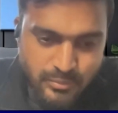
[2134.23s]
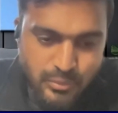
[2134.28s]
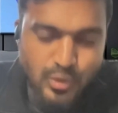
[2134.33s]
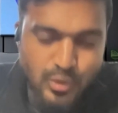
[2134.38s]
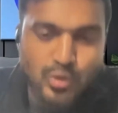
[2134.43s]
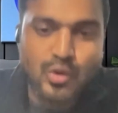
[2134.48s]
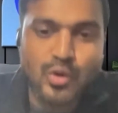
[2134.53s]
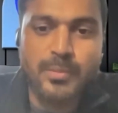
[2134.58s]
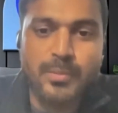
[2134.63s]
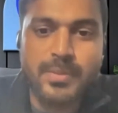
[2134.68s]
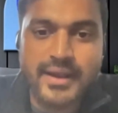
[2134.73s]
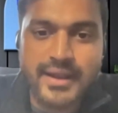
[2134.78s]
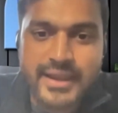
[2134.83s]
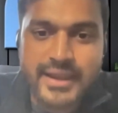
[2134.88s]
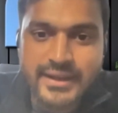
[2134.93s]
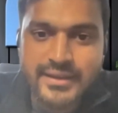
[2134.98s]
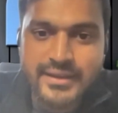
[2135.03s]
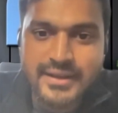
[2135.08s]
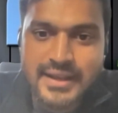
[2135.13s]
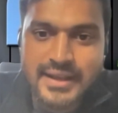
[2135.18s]
Bluecopa
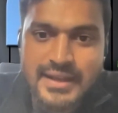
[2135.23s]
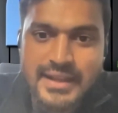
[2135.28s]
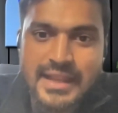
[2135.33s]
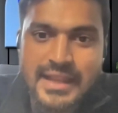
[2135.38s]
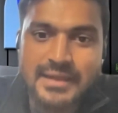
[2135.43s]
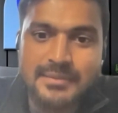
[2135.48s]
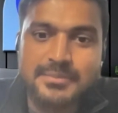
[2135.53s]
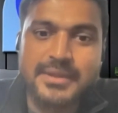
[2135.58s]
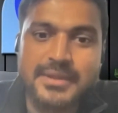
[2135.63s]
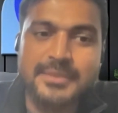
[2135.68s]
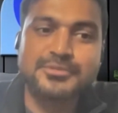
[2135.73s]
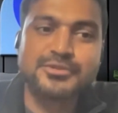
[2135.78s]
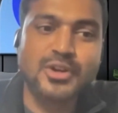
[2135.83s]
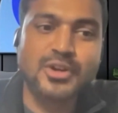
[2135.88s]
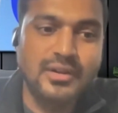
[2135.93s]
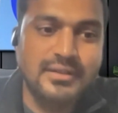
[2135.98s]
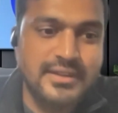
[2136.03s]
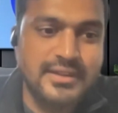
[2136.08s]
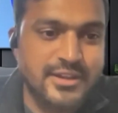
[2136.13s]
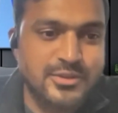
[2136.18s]
can really help them
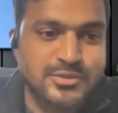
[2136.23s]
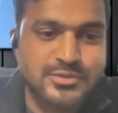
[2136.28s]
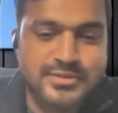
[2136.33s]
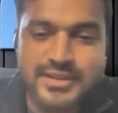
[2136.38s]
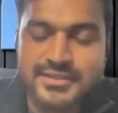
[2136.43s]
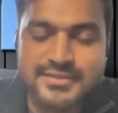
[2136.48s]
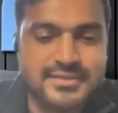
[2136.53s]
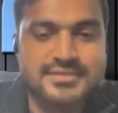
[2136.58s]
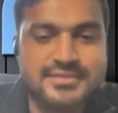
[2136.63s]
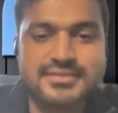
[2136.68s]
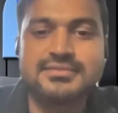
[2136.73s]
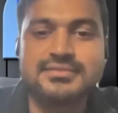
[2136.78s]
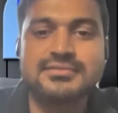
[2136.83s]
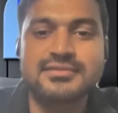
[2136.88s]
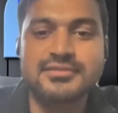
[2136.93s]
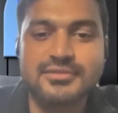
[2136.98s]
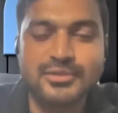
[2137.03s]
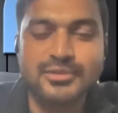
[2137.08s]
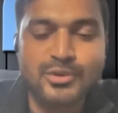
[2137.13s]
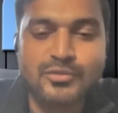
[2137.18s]
solve their use cases.
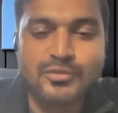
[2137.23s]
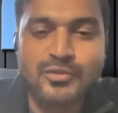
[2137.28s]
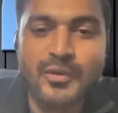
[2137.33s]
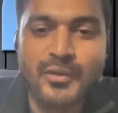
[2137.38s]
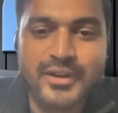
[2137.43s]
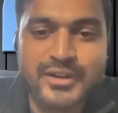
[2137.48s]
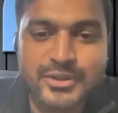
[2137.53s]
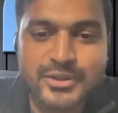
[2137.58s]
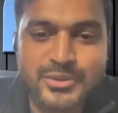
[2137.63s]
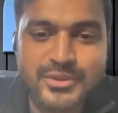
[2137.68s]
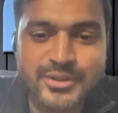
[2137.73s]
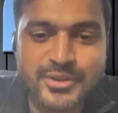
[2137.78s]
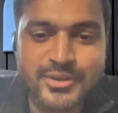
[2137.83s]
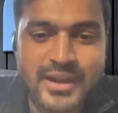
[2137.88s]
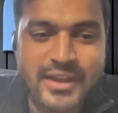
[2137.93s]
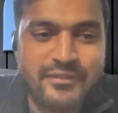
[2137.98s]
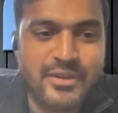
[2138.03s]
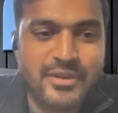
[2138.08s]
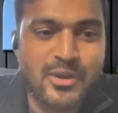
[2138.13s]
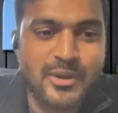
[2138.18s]
Look forward to
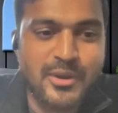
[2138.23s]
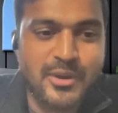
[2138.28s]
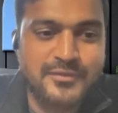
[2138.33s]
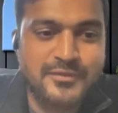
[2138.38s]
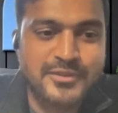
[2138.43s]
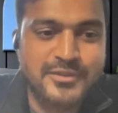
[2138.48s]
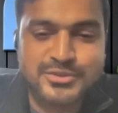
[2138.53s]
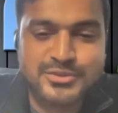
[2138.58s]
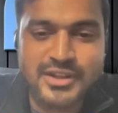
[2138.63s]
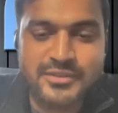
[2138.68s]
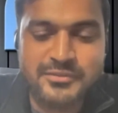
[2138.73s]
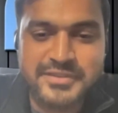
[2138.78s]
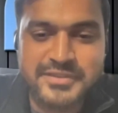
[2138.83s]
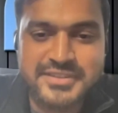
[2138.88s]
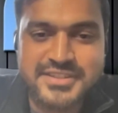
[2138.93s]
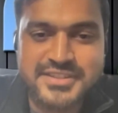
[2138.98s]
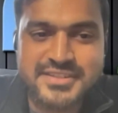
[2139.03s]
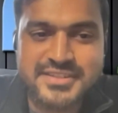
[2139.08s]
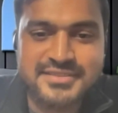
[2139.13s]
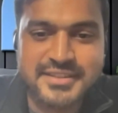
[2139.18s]
having all of those
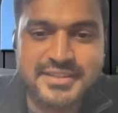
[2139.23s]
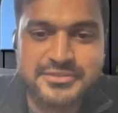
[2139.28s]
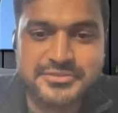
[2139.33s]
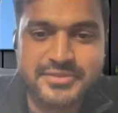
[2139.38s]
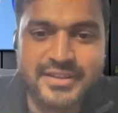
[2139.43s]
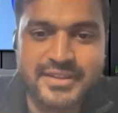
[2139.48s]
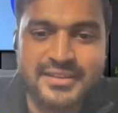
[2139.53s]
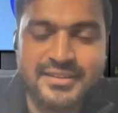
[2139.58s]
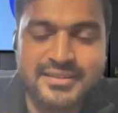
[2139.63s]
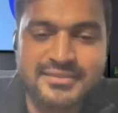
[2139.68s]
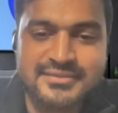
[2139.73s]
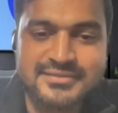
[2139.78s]
conversations as well.